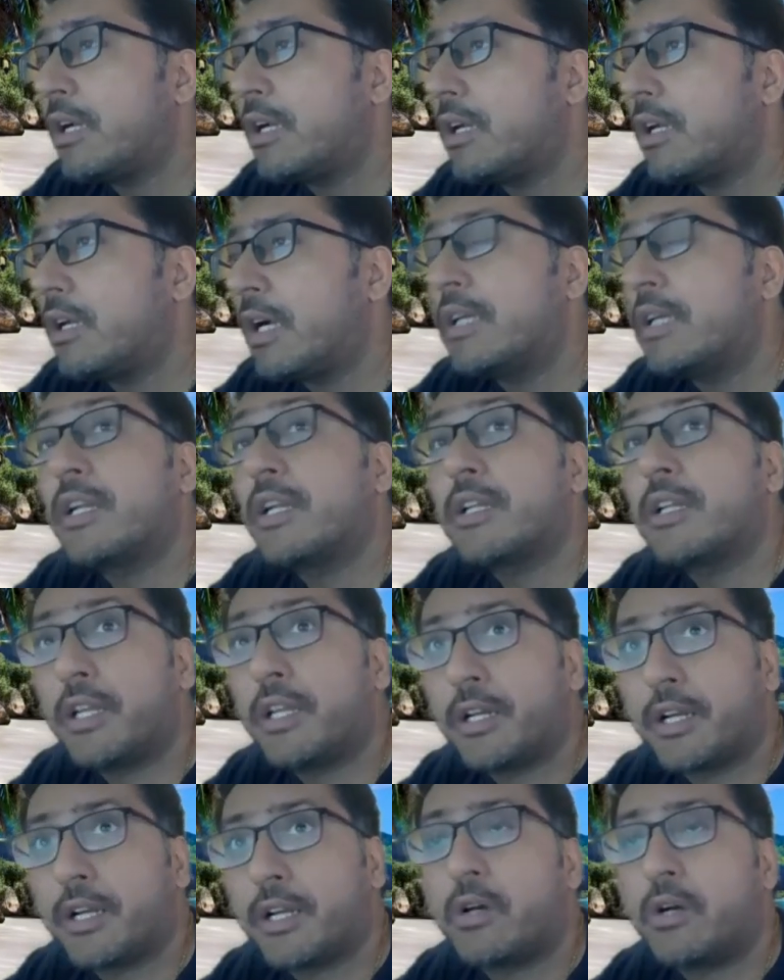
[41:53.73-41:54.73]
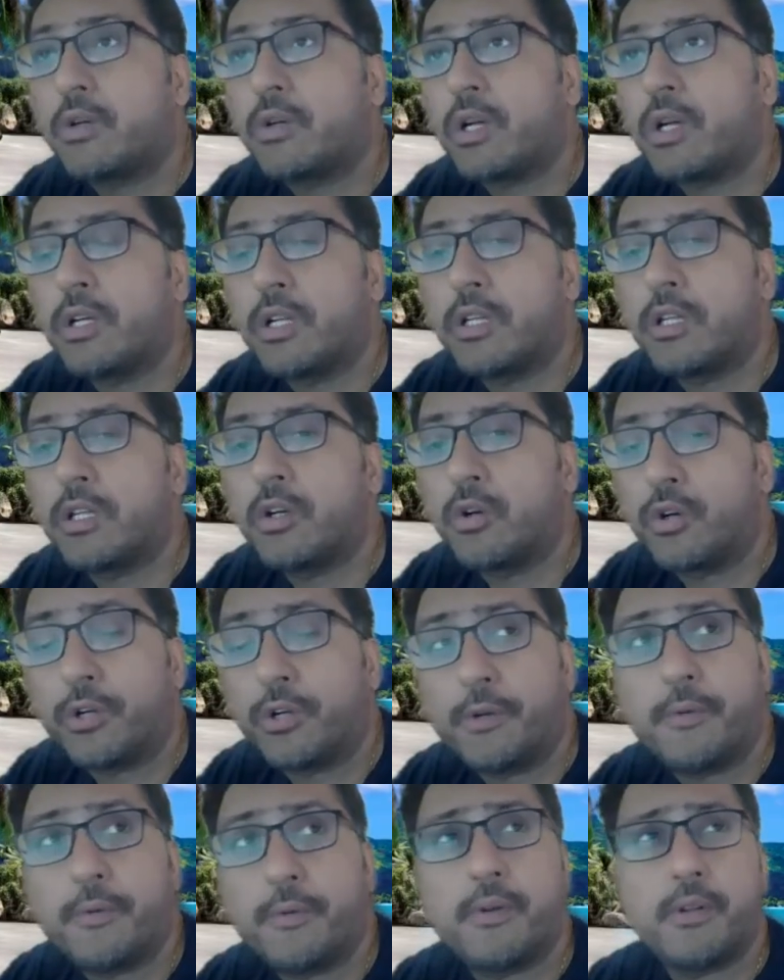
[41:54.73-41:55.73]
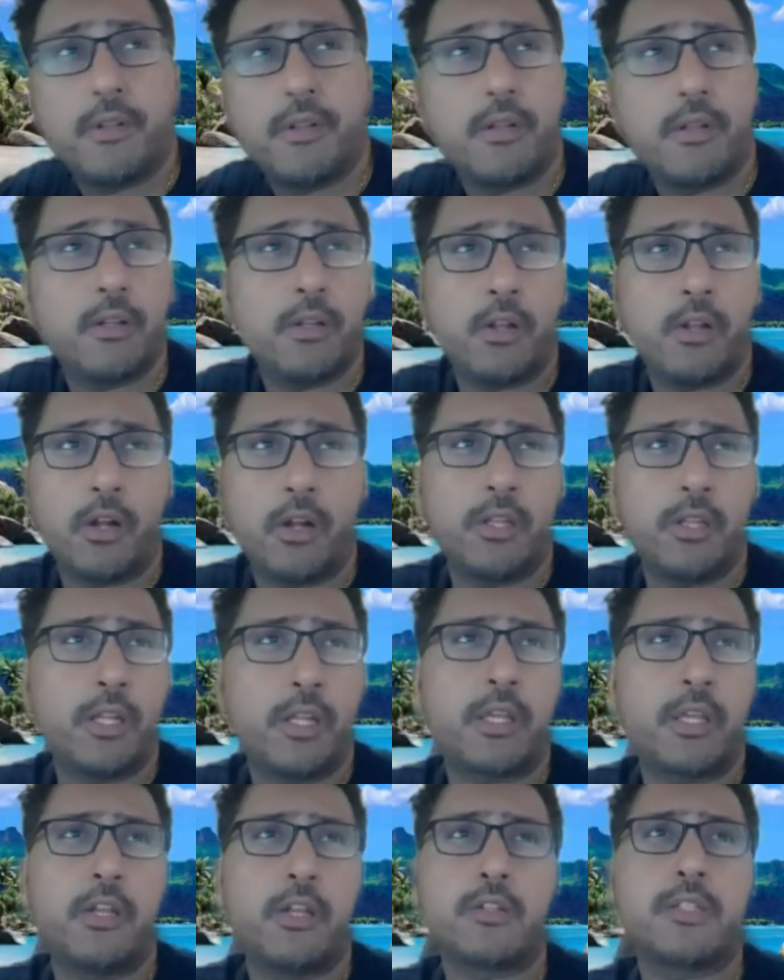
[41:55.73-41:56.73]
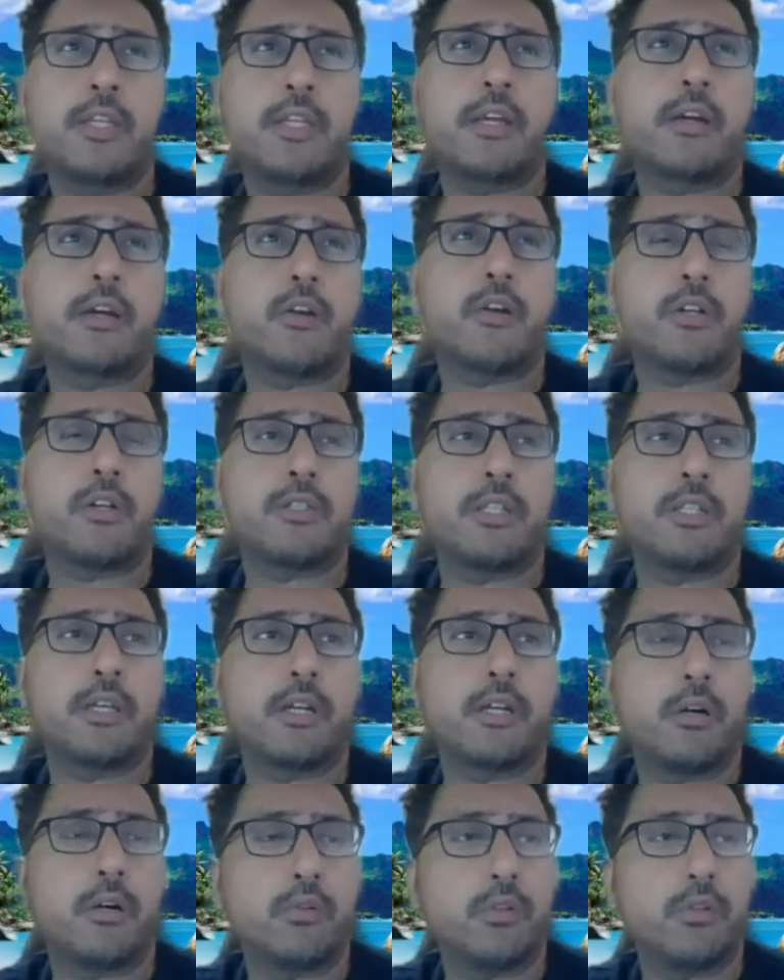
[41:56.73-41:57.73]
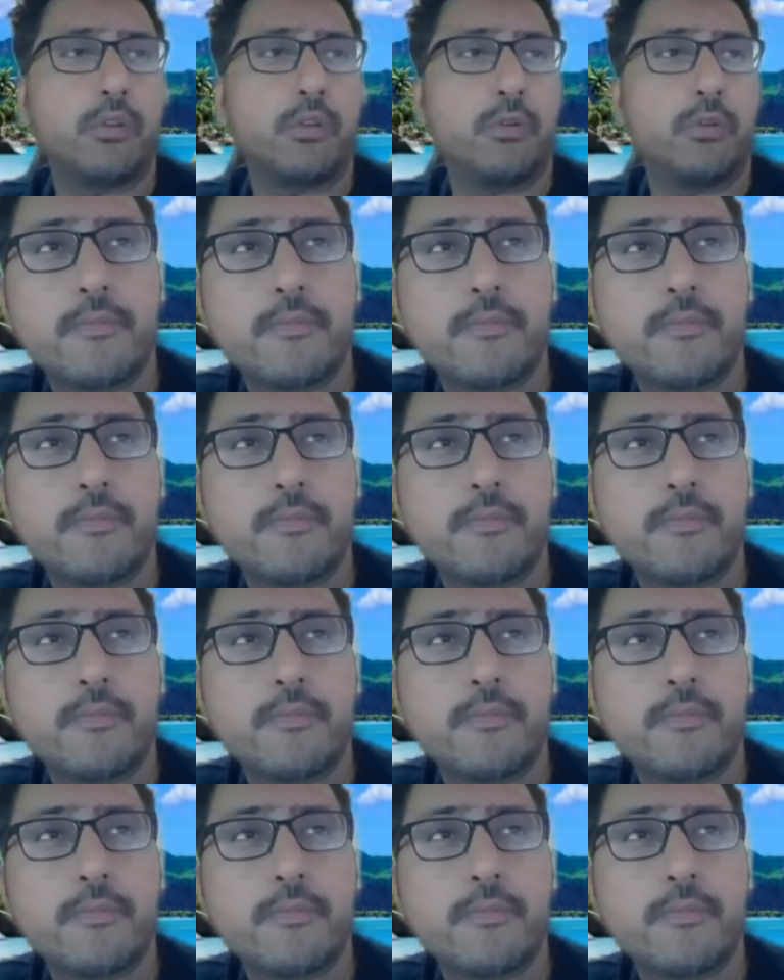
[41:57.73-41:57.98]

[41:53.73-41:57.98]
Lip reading: Under their account, under the hood. Not they cannot see across the account though.